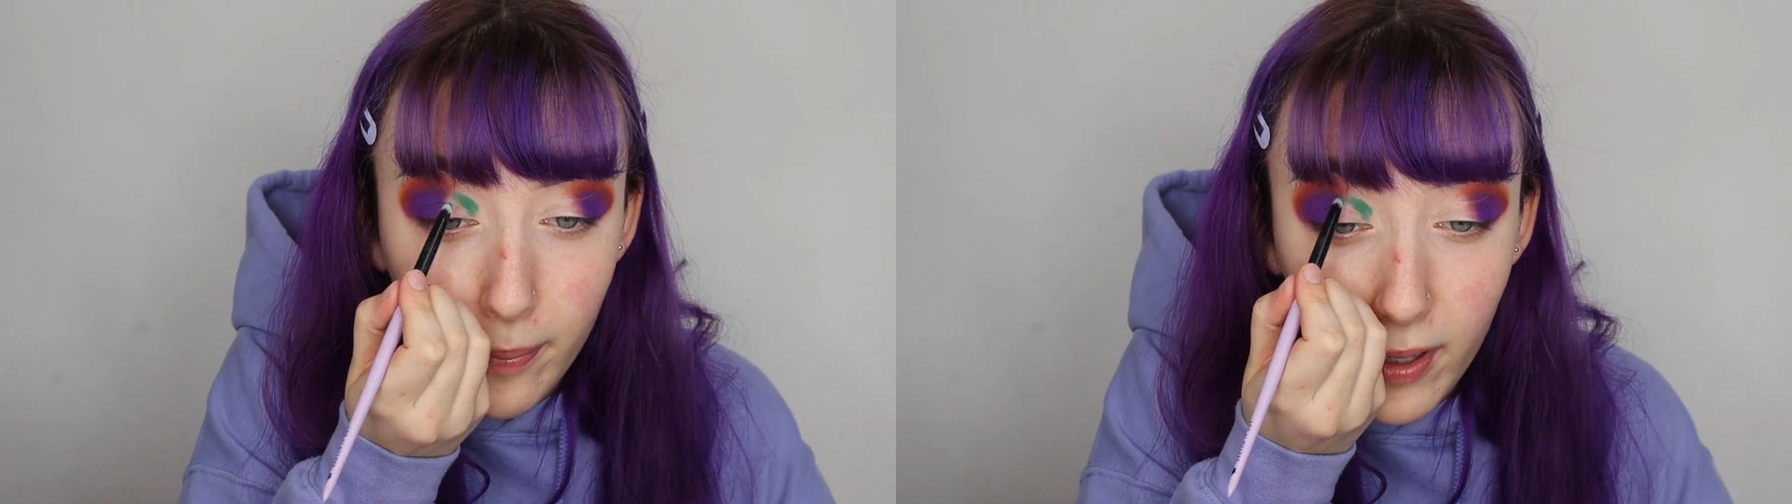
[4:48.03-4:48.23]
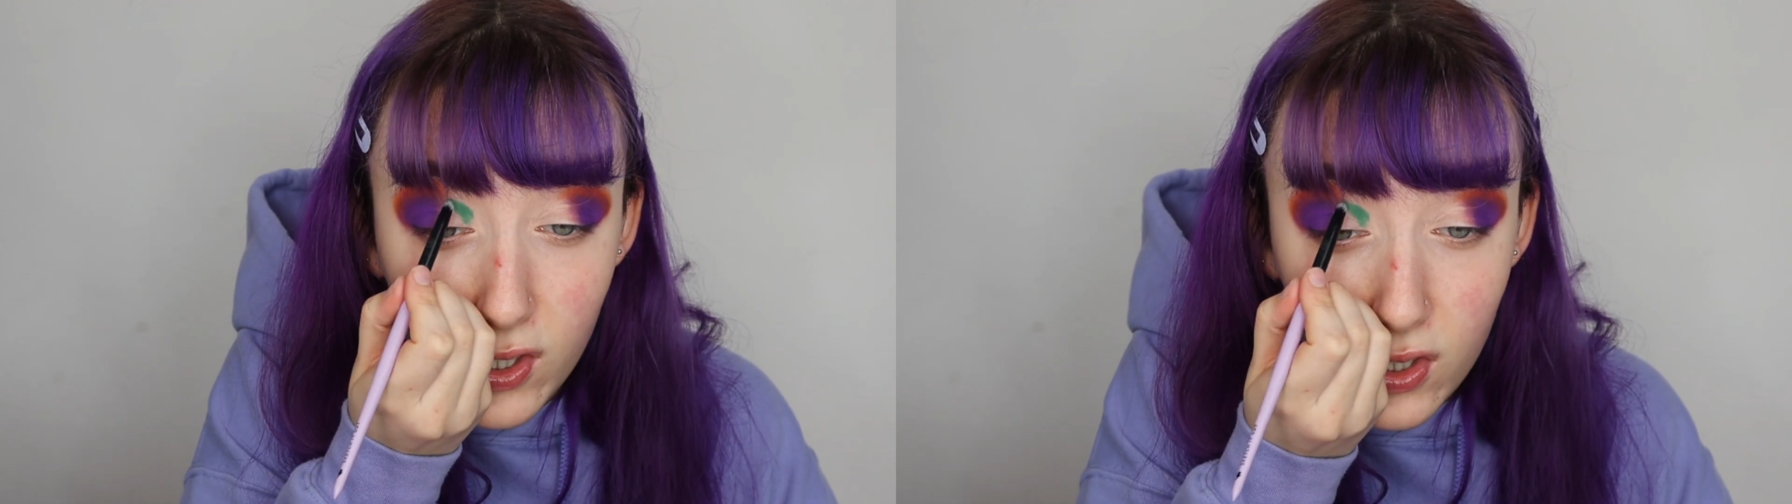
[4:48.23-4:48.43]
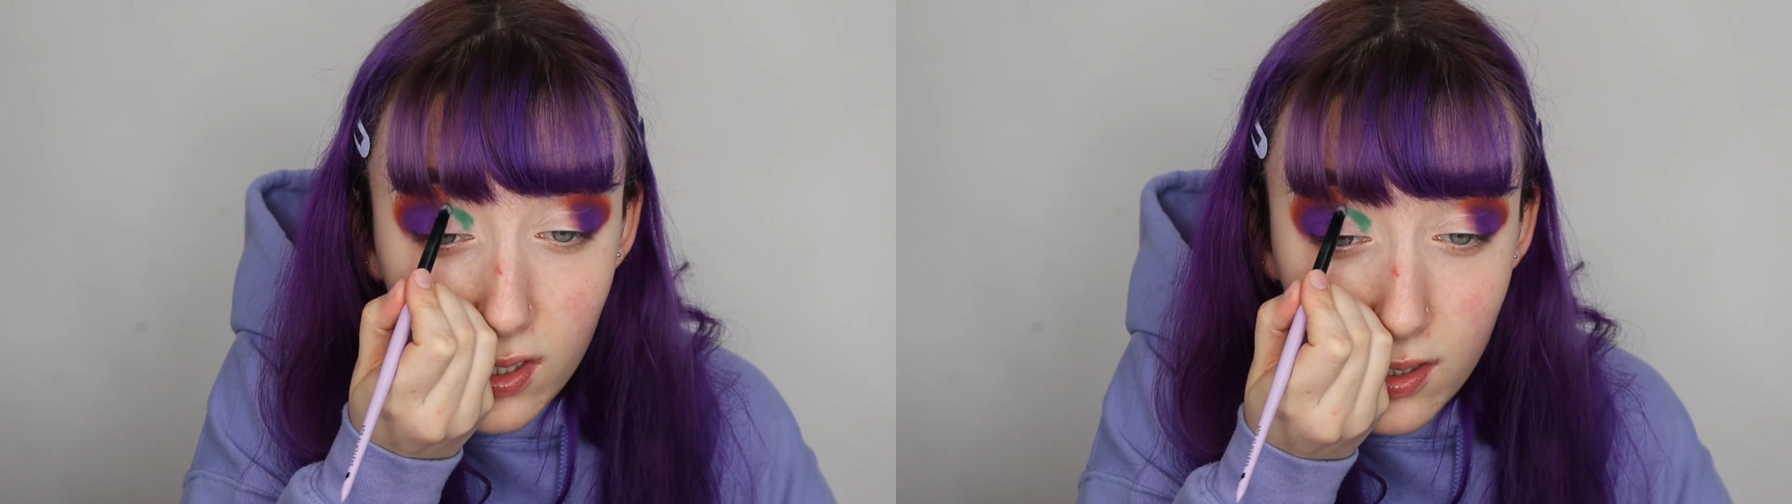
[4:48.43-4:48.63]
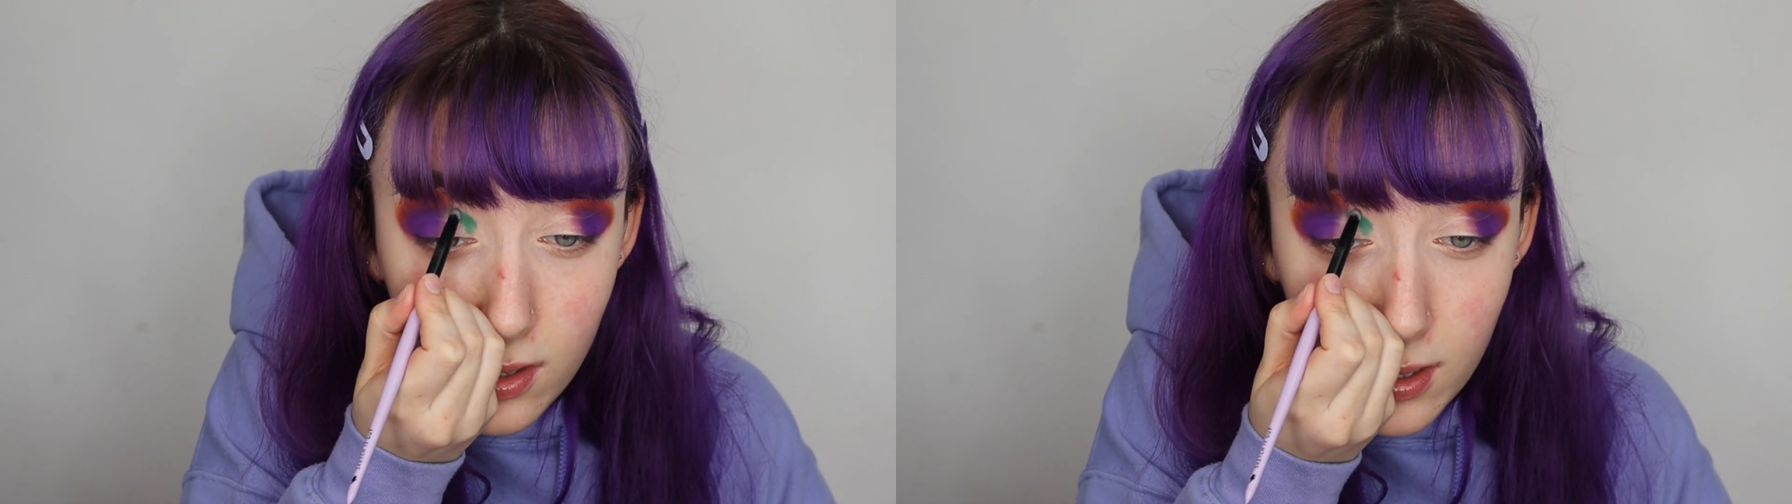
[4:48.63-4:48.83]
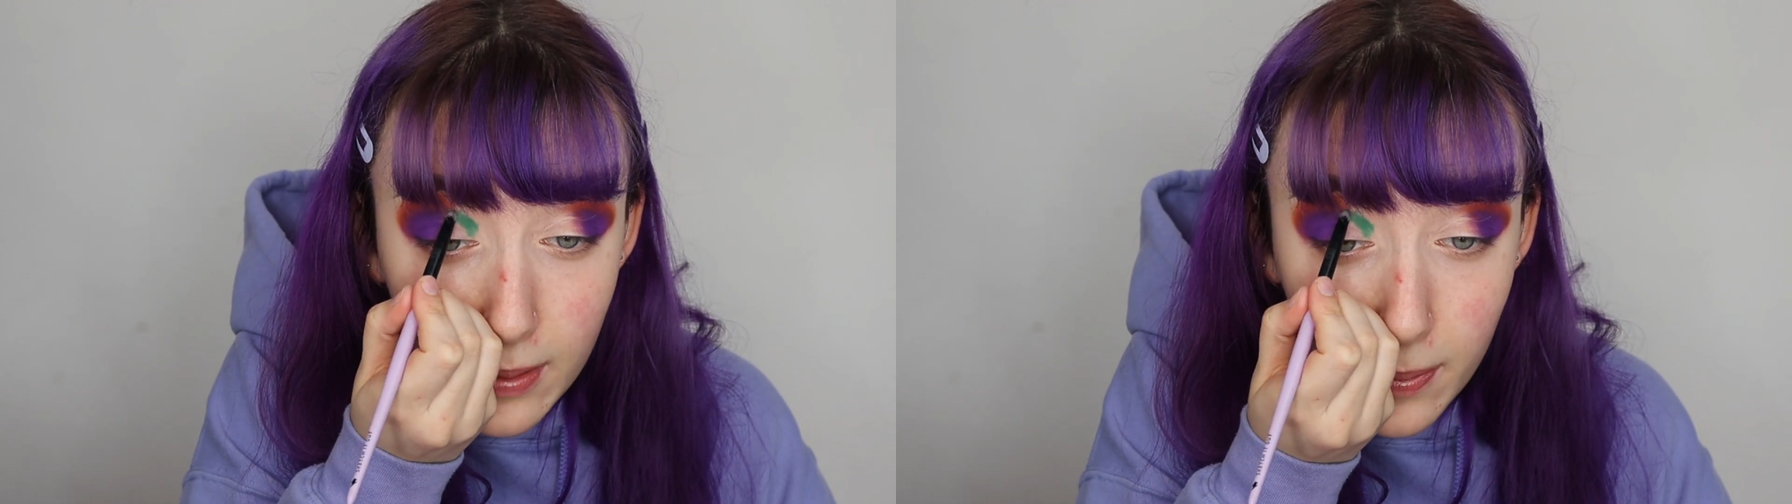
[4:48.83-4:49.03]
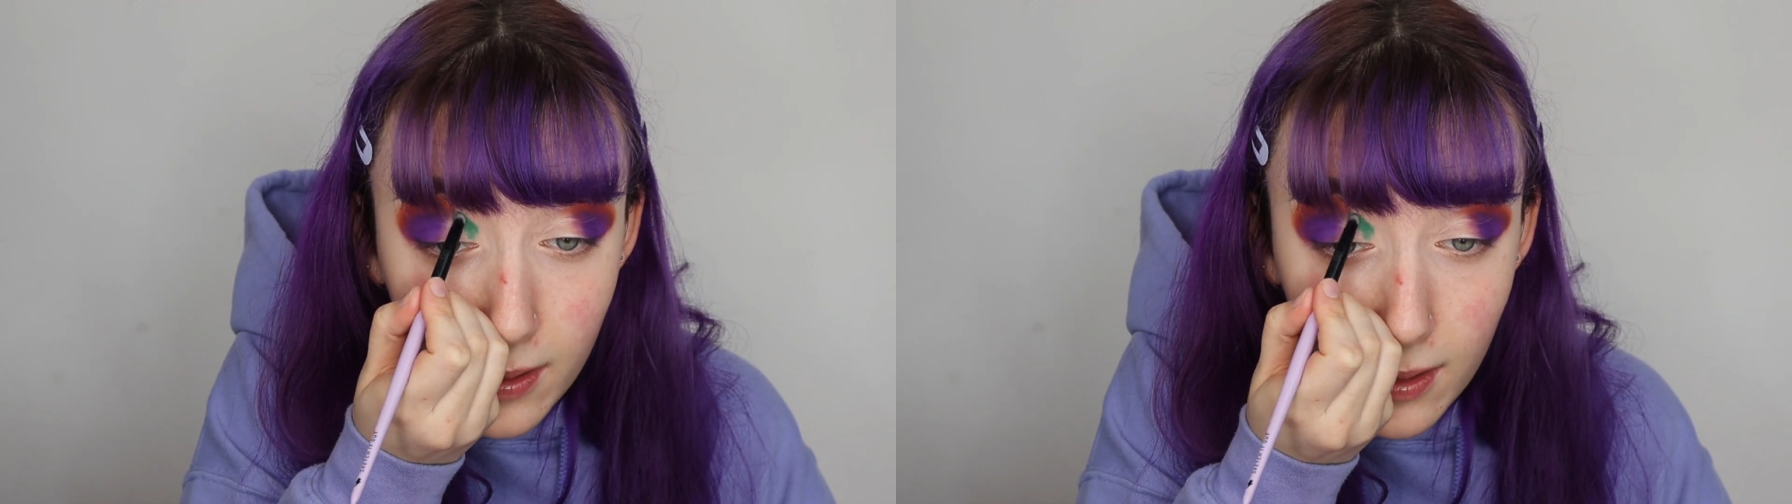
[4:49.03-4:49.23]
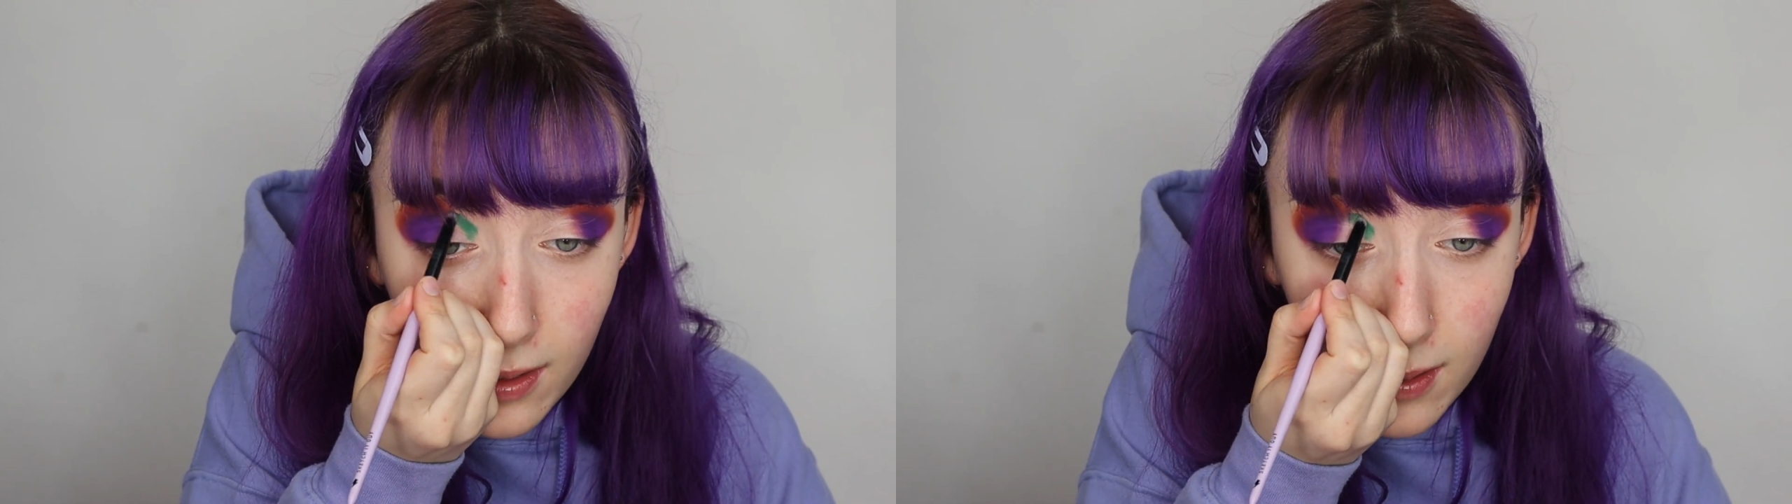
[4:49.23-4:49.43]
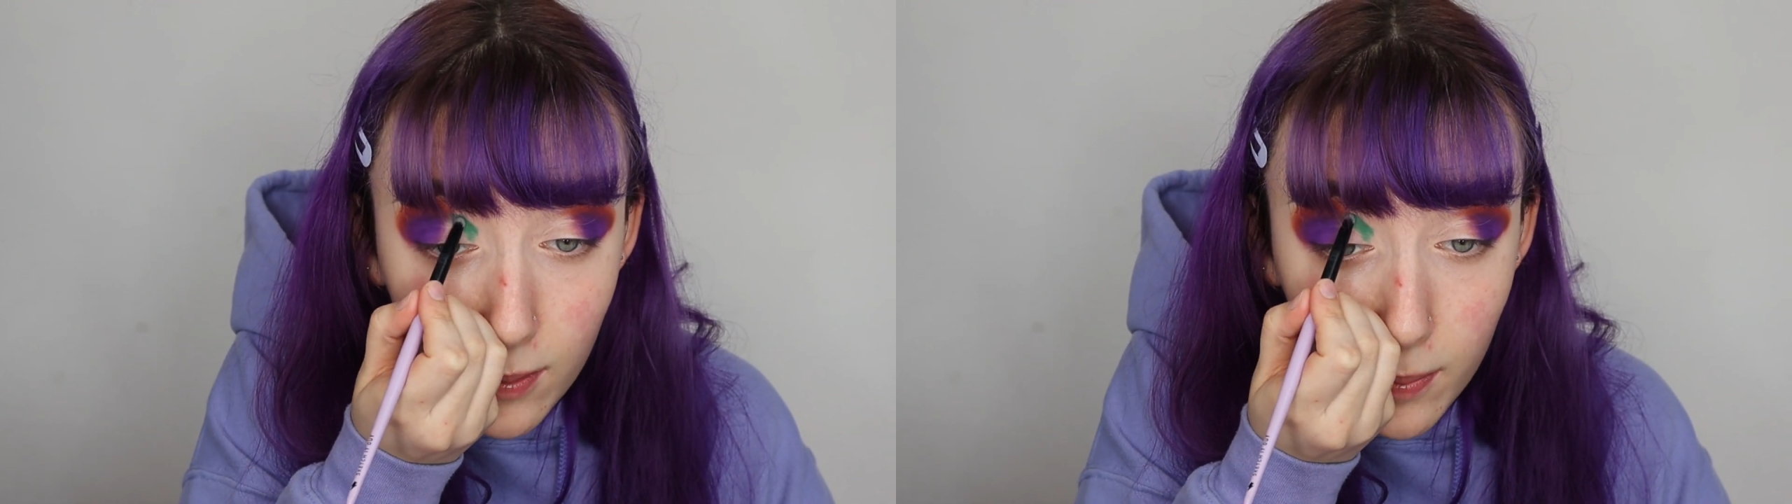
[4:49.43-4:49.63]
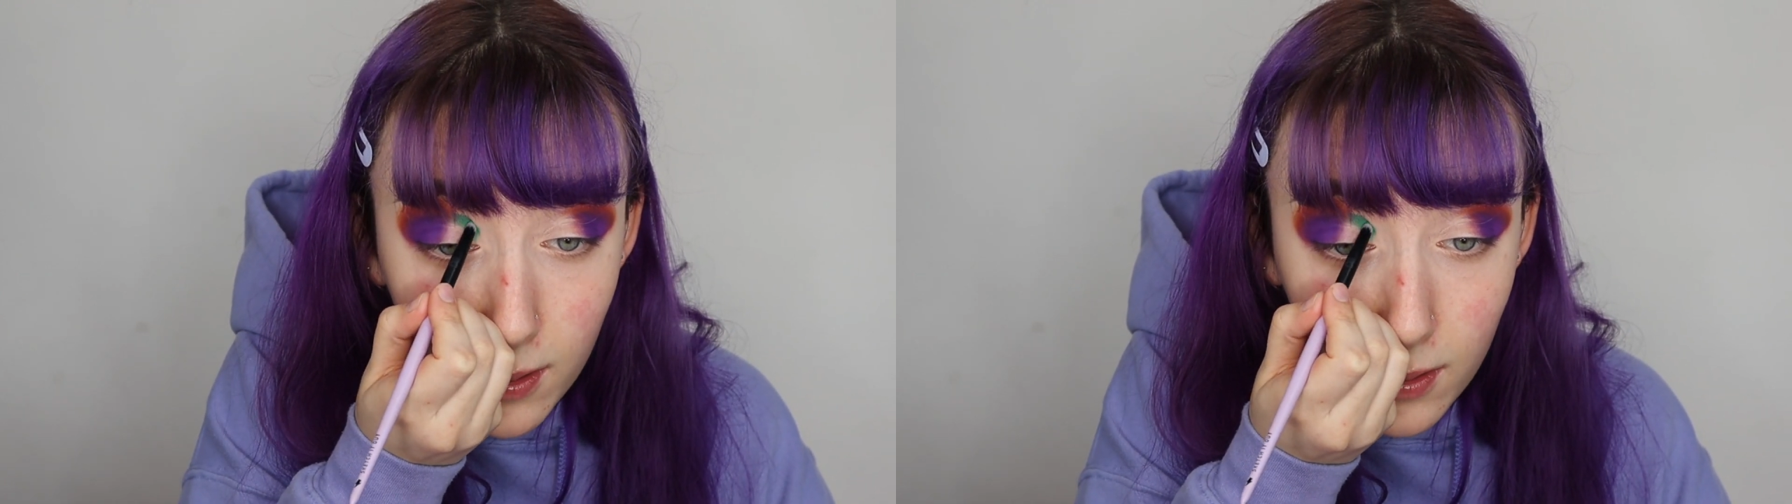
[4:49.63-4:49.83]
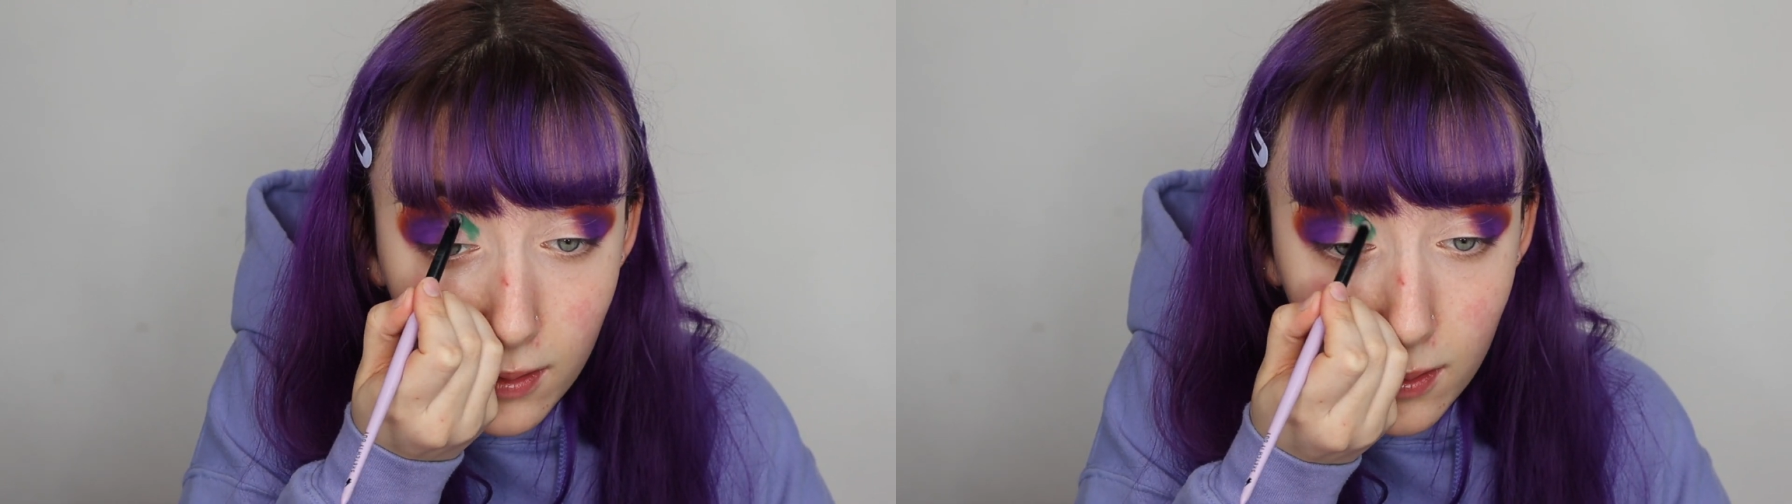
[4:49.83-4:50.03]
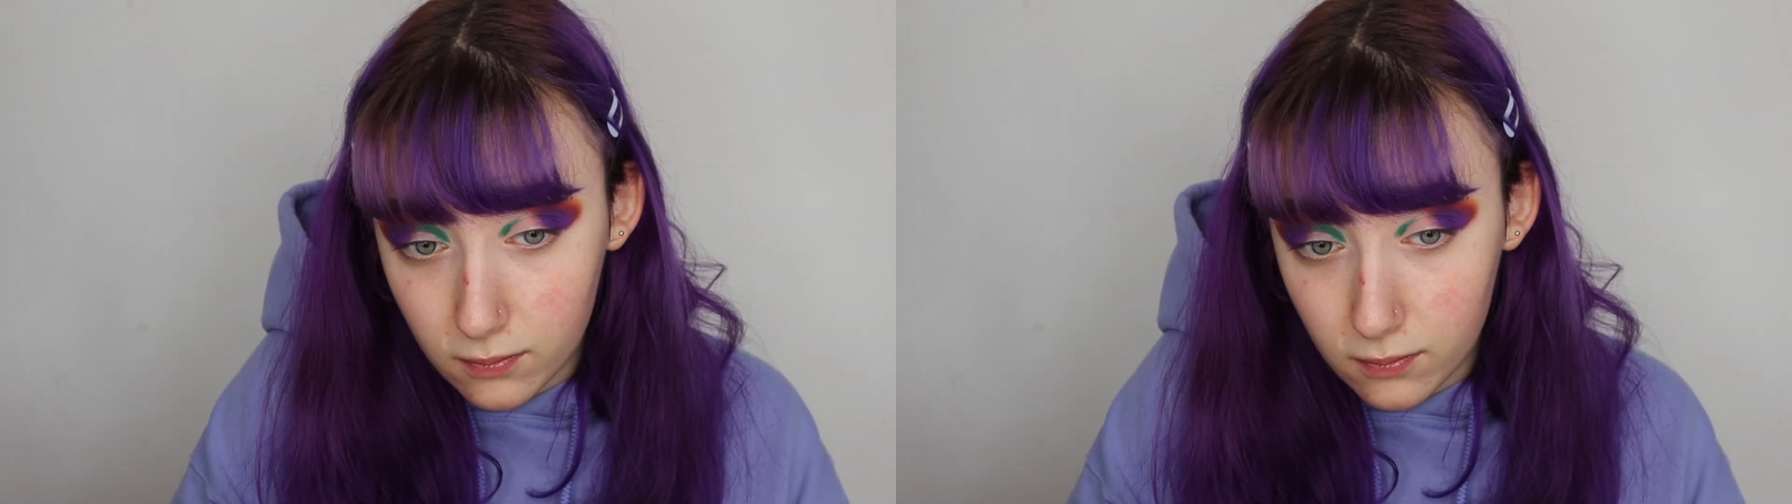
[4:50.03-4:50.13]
but it's just to deepen it a little bit.